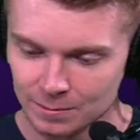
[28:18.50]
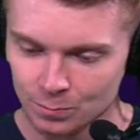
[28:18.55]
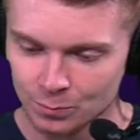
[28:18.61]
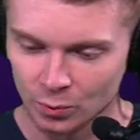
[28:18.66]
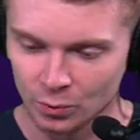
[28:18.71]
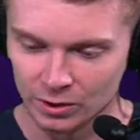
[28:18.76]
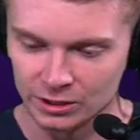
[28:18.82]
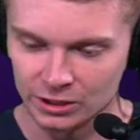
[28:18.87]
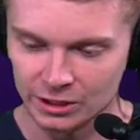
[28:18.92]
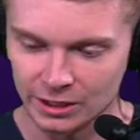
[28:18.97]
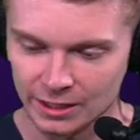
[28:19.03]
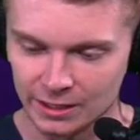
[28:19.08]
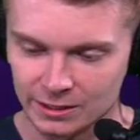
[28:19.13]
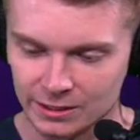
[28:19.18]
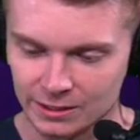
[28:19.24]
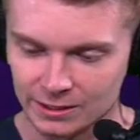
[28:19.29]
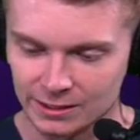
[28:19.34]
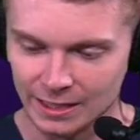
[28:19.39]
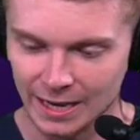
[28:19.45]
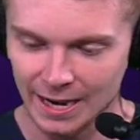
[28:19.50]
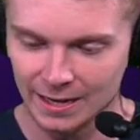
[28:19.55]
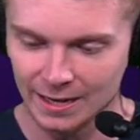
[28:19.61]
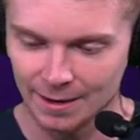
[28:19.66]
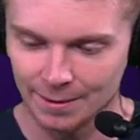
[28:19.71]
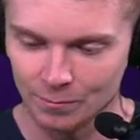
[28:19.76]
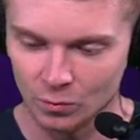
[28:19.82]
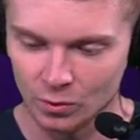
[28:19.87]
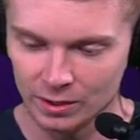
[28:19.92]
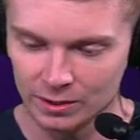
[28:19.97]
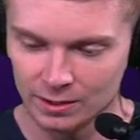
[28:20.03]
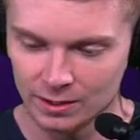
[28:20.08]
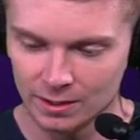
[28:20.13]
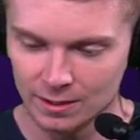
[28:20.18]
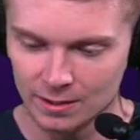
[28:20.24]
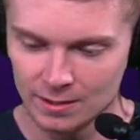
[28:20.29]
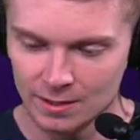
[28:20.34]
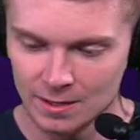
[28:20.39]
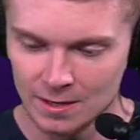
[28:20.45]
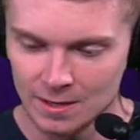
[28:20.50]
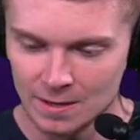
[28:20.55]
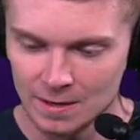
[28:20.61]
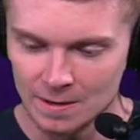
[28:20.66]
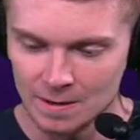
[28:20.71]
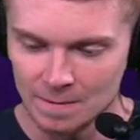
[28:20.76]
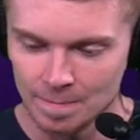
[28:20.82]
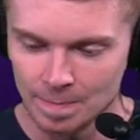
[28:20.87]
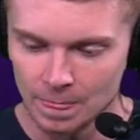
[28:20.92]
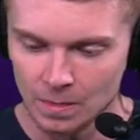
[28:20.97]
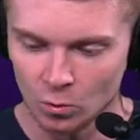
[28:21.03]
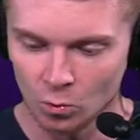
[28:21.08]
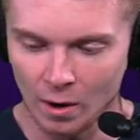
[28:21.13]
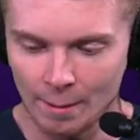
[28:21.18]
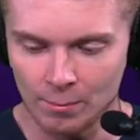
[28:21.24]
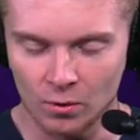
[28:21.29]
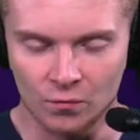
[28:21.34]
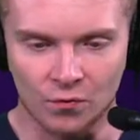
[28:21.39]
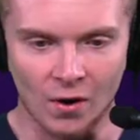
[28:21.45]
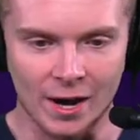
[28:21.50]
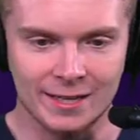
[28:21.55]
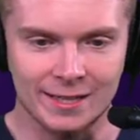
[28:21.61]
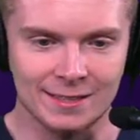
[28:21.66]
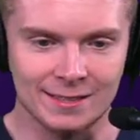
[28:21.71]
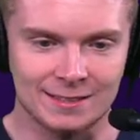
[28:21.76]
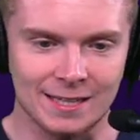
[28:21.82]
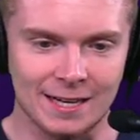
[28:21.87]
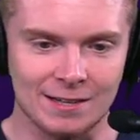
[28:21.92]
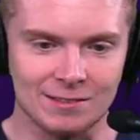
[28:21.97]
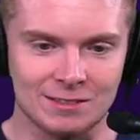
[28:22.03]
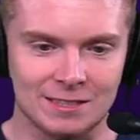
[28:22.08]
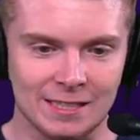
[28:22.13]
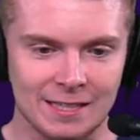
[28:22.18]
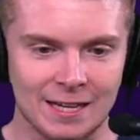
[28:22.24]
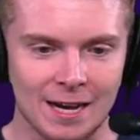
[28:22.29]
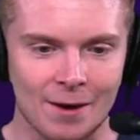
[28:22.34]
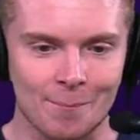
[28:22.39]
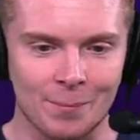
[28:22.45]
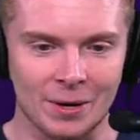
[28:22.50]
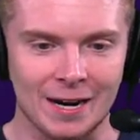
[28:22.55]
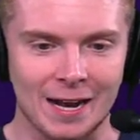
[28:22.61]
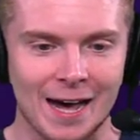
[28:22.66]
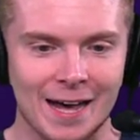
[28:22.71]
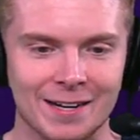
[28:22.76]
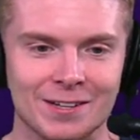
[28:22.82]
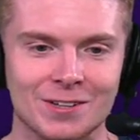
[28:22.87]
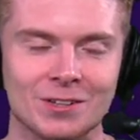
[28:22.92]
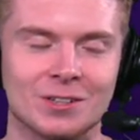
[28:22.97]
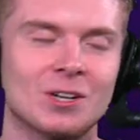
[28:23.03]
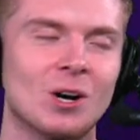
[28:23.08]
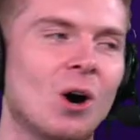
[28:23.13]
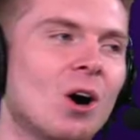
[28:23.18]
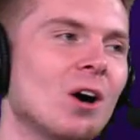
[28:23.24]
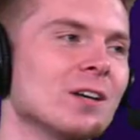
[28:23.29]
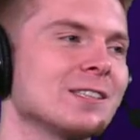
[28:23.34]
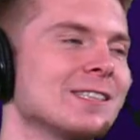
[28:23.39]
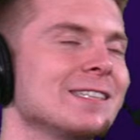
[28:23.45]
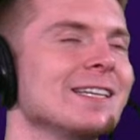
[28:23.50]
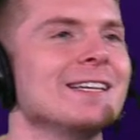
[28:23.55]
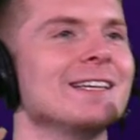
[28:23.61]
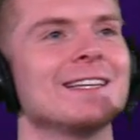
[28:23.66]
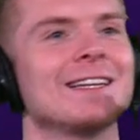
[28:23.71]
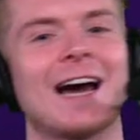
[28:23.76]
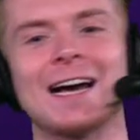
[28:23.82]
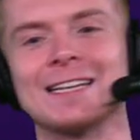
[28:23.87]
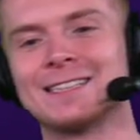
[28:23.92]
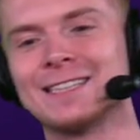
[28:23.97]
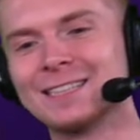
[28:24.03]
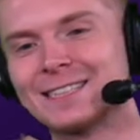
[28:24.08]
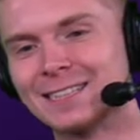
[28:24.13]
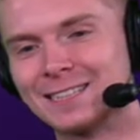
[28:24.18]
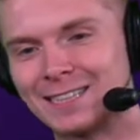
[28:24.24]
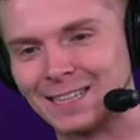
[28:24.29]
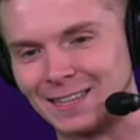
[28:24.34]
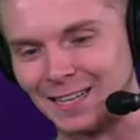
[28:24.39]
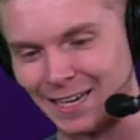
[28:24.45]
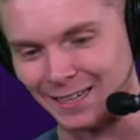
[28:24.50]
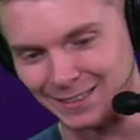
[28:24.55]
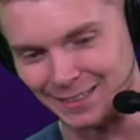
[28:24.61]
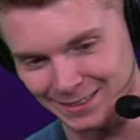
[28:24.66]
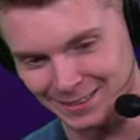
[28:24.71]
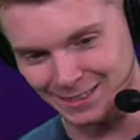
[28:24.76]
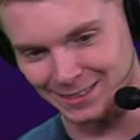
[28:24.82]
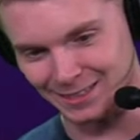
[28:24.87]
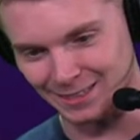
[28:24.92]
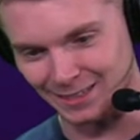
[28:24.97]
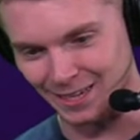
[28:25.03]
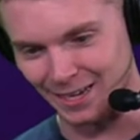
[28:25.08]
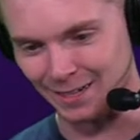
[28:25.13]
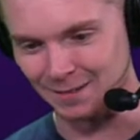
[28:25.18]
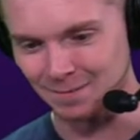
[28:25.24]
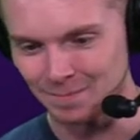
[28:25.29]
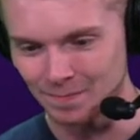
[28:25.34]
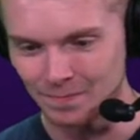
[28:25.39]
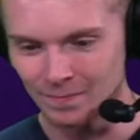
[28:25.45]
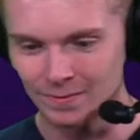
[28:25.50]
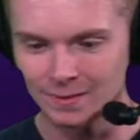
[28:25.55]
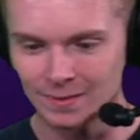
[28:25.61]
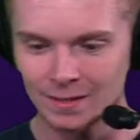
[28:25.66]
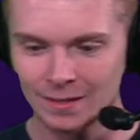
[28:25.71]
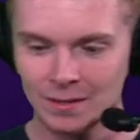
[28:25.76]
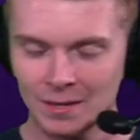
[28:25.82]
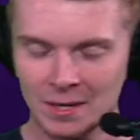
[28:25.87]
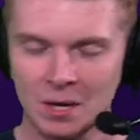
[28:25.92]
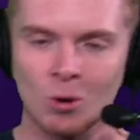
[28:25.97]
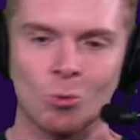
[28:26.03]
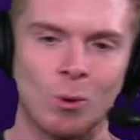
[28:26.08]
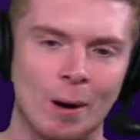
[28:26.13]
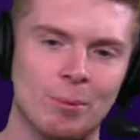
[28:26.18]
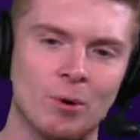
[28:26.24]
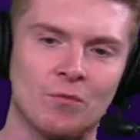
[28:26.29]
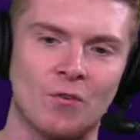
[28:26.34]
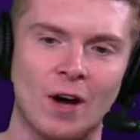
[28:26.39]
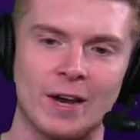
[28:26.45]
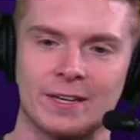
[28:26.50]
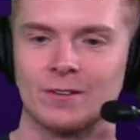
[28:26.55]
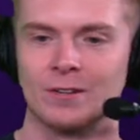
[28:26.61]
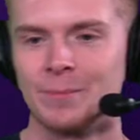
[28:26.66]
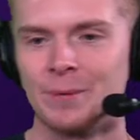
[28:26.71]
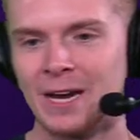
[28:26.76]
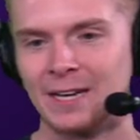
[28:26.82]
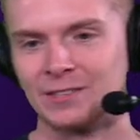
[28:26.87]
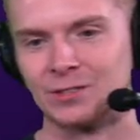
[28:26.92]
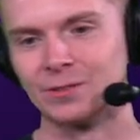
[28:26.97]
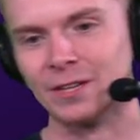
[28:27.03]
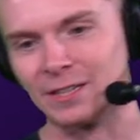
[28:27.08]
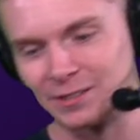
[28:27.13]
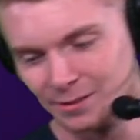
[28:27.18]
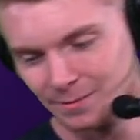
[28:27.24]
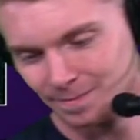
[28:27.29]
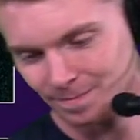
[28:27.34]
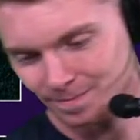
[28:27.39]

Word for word: Appreciate you, Zach. I'm with you. Rebel Viking saying DM, but not at your cost. See, guys, this is the thing. This is the thing. Rebel Viking, let me ask you this.